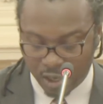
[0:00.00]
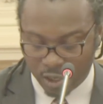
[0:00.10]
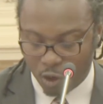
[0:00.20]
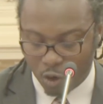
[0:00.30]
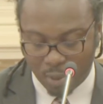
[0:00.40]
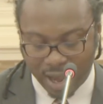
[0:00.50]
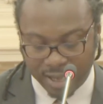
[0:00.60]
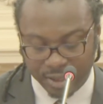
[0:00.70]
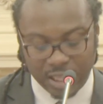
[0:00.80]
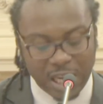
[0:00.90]
So
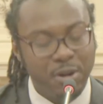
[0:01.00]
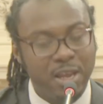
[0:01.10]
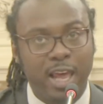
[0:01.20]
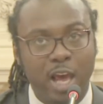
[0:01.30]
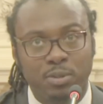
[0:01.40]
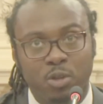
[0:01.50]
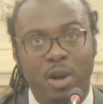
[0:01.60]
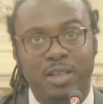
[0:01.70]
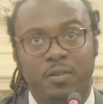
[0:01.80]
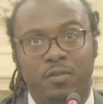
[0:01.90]
in theory, it helped to
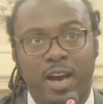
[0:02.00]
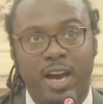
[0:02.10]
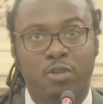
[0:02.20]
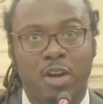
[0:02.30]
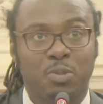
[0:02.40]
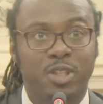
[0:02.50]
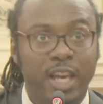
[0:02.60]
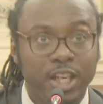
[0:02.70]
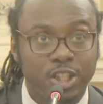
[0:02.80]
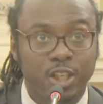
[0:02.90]
rectify
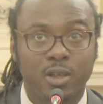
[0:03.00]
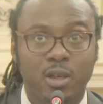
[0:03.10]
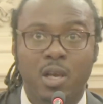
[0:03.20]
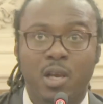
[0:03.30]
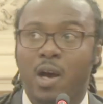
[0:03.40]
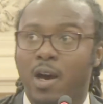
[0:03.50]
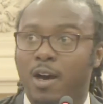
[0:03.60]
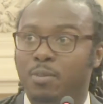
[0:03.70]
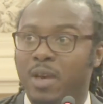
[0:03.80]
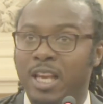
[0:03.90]
transportation,
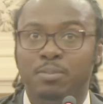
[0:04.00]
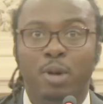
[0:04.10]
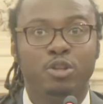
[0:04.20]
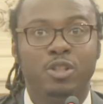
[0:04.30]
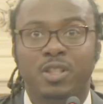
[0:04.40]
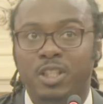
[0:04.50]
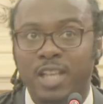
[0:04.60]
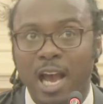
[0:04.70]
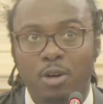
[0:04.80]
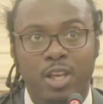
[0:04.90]
emergency child